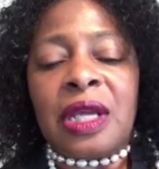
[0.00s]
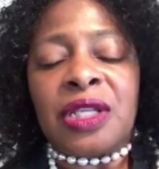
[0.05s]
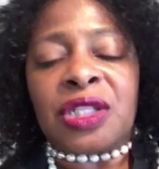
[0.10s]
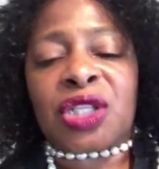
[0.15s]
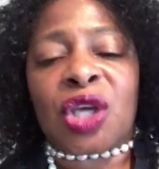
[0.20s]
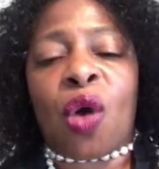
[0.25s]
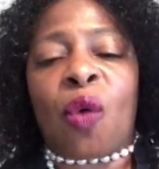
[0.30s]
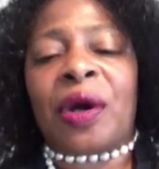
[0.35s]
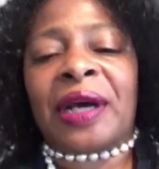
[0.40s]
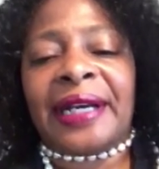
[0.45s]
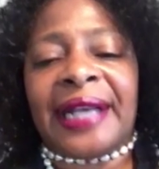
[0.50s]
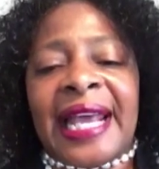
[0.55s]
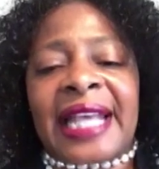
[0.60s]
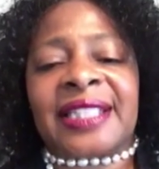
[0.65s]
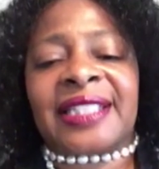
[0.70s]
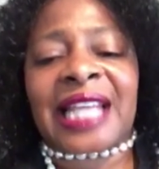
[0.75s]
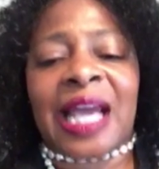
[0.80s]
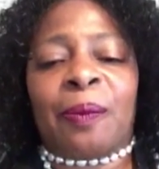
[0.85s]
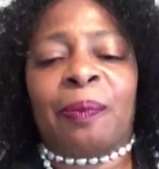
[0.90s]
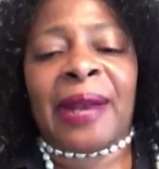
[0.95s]
So
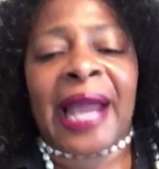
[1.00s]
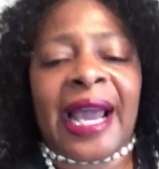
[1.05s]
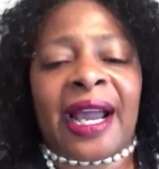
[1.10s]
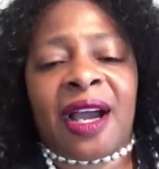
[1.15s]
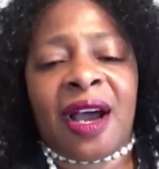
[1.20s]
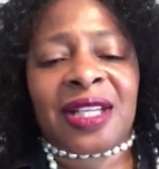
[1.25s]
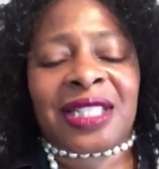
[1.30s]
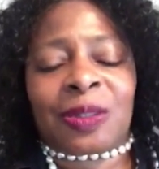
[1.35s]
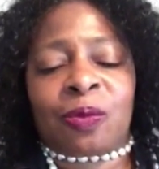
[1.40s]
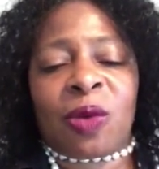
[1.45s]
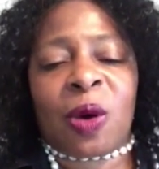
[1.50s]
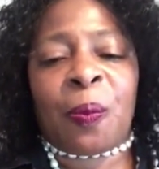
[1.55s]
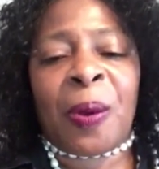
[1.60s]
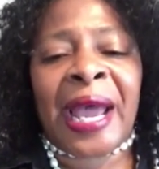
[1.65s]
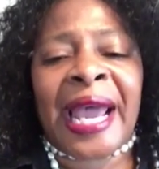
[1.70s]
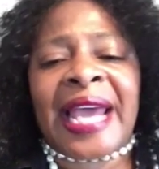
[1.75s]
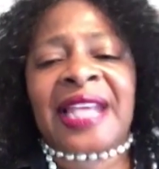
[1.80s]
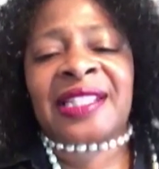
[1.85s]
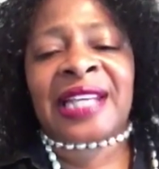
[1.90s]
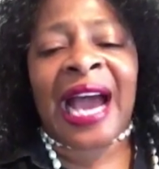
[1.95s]
unless that black customer
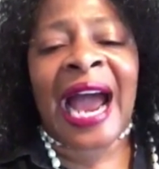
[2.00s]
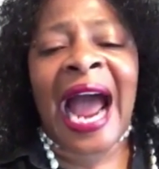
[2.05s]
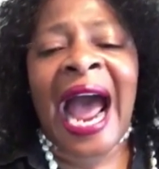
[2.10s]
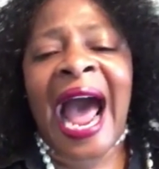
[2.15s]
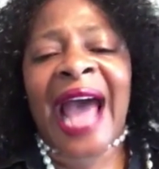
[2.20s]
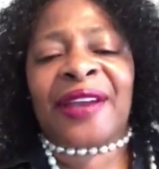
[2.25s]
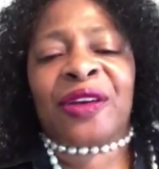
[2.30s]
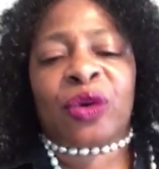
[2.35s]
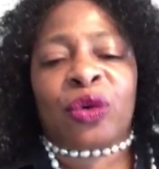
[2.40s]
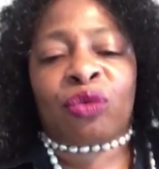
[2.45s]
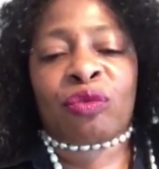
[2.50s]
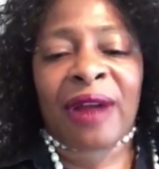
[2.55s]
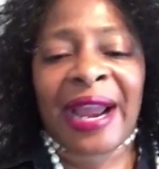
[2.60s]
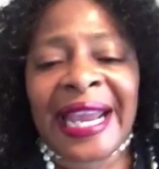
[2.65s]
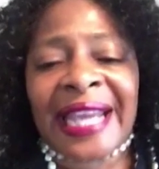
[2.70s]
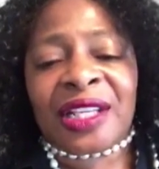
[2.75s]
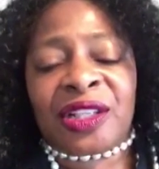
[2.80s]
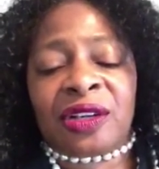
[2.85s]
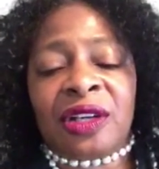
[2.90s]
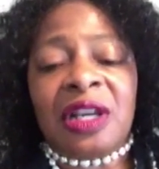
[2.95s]
pays a higher
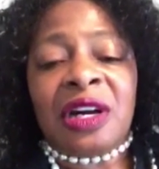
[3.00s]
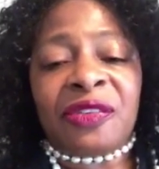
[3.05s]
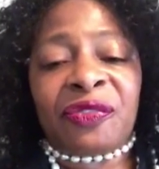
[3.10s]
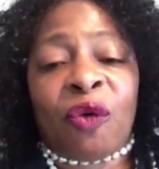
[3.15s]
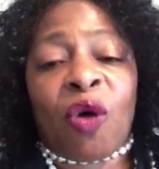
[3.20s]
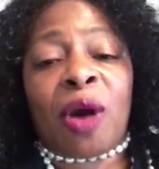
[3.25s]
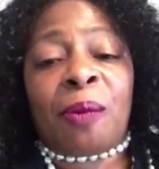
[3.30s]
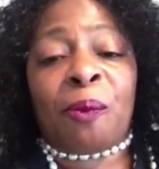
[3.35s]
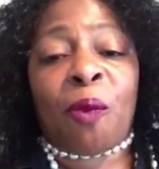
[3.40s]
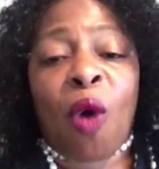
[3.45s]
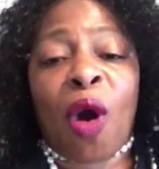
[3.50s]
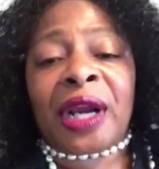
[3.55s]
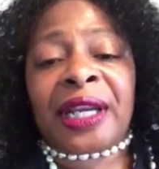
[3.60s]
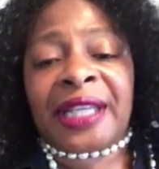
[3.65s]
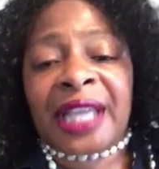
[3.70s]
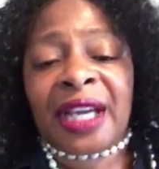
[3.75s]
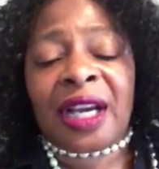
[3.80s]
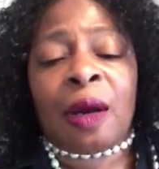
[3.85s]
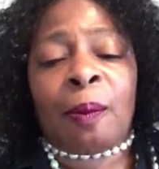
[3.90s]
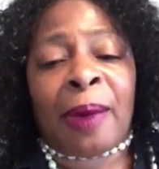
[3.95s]
rate for more
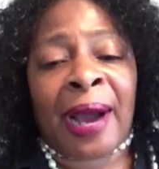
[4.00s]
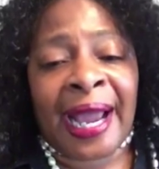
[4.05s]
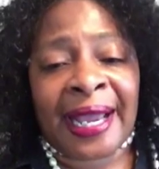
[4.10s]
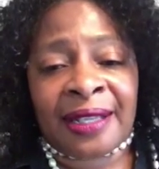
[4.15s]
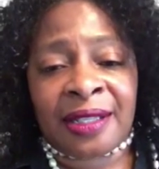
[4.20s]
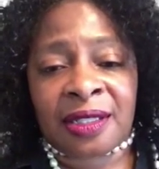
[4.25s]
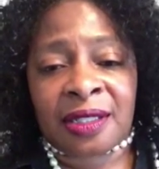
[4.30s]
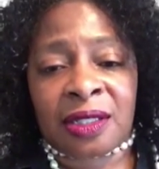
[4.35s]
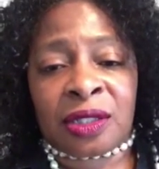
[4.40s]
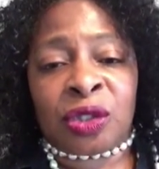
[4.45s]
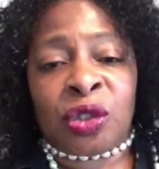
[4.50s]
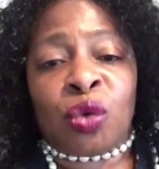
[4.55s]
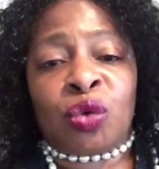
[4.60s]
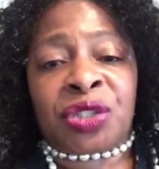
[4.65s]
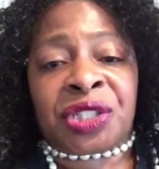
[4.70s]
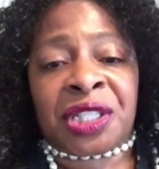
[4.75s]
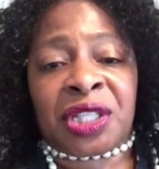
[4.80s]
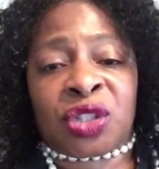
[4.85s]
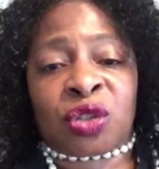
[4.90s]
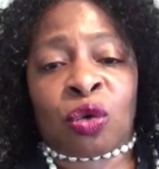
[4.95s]
gigabytes
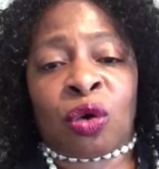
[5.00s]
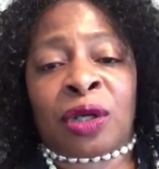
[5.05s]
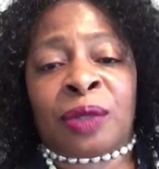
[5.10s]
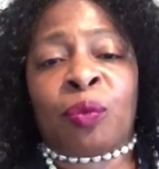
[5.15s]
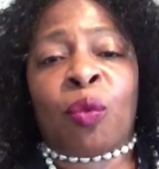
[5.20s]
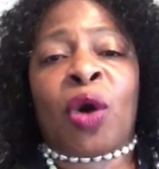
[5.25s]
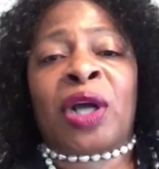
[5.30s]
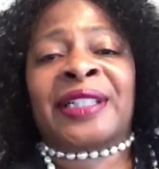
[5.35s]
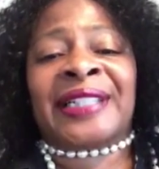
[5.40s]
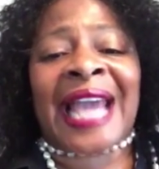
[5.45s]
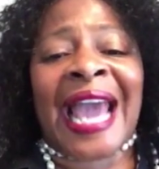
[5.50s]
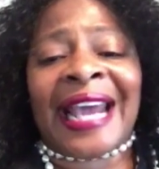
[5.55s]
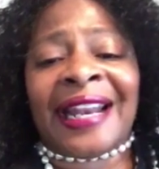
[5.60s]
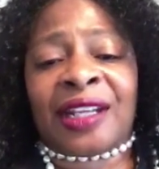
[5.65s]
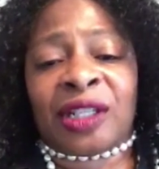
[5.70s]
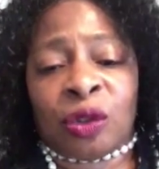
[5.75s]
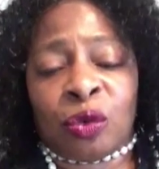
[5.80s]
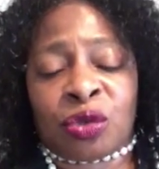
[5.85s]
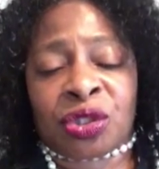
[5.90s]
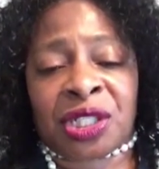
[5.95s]
usage or more
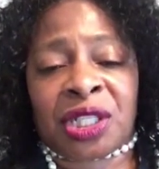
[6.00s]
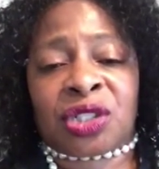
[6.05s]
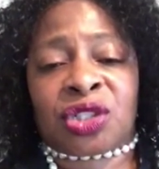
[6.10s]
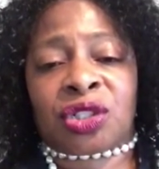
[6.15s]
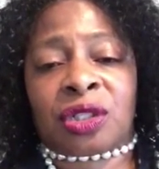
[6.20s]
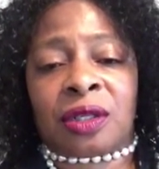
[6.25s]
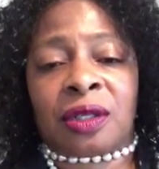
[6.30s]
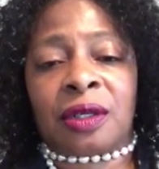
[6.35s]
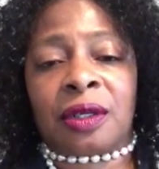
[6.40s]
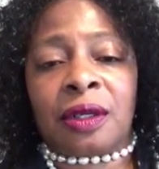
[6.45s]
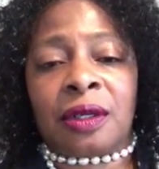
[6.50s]
data usage